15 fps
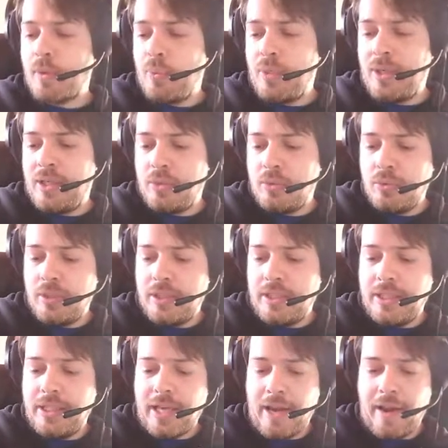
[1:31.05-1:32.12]
we do
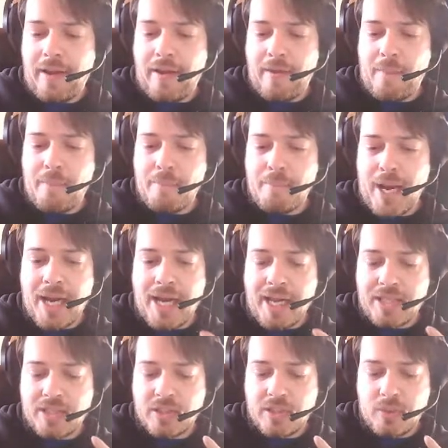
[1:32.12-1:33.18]
need a
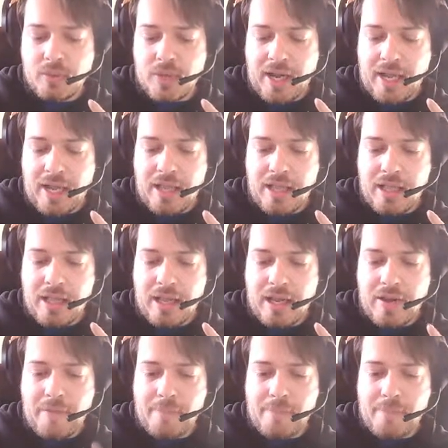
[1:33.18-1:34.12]
MySQL